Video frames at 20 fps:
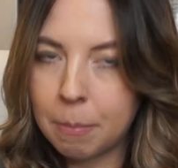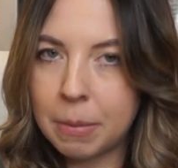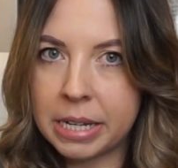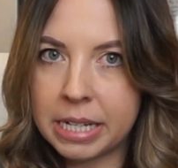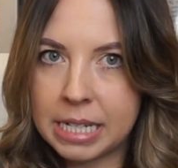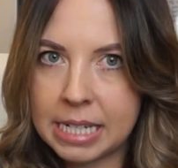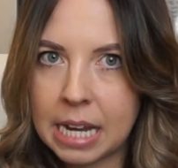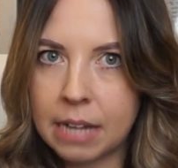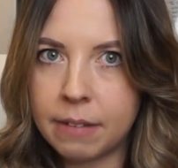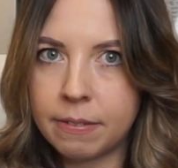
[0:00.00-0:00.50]

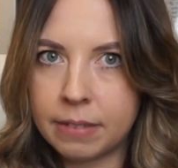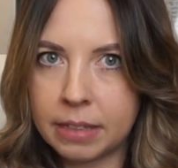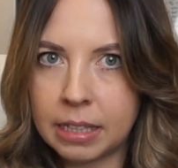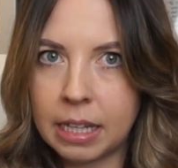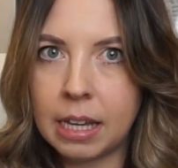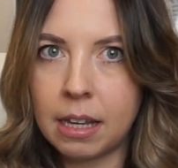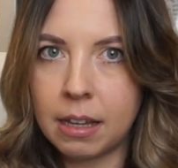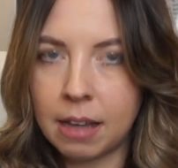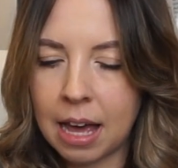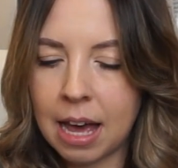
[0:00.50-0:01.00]
But
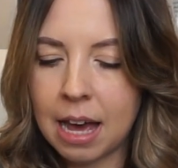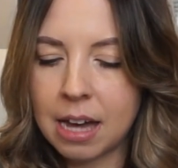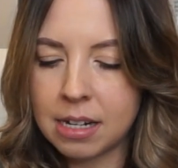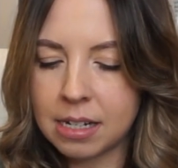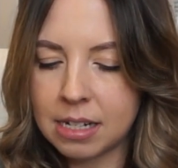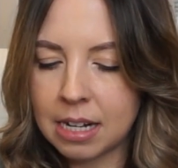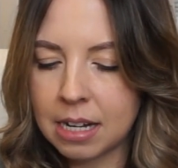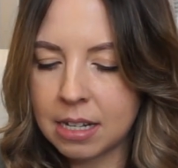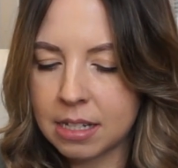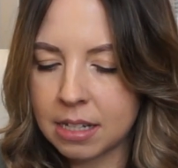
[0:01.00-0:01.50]
definitely,
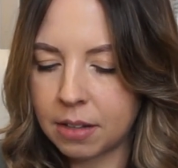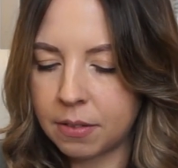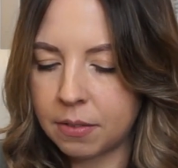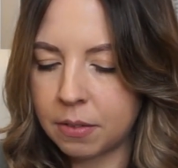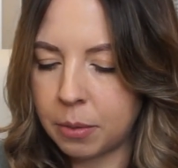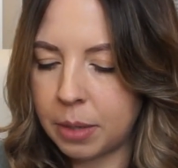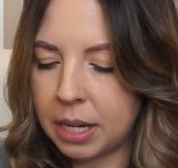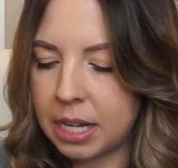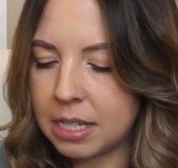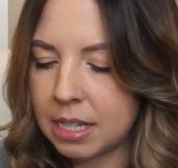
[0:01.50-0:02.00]
Adidas
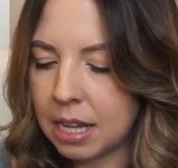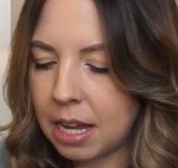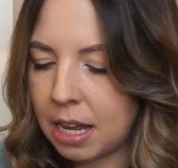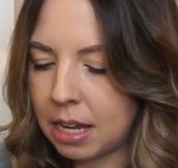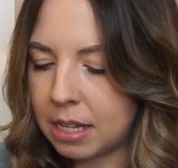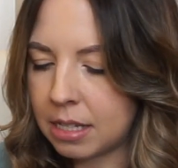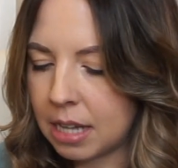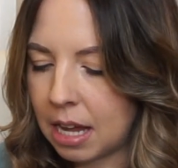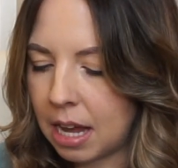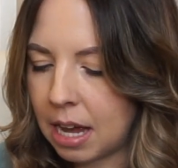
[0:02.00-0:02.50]
giveaways
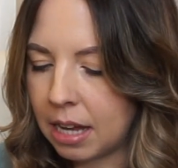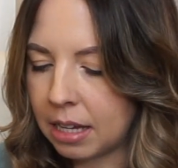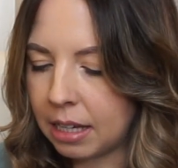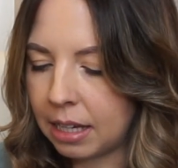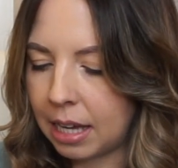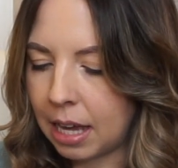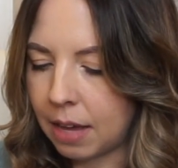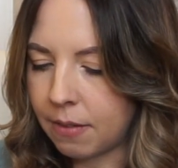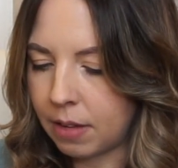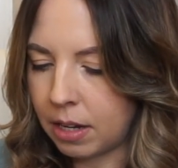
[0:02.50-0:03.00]
is a
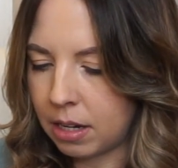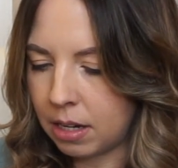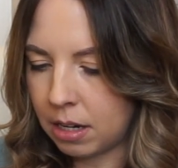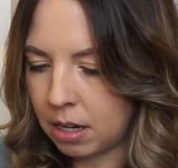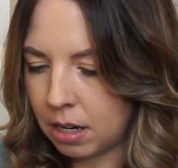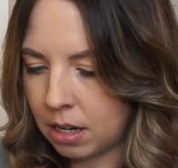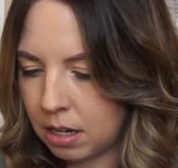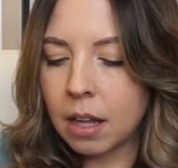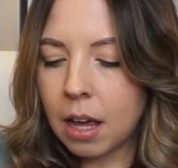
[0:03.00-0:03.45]
given.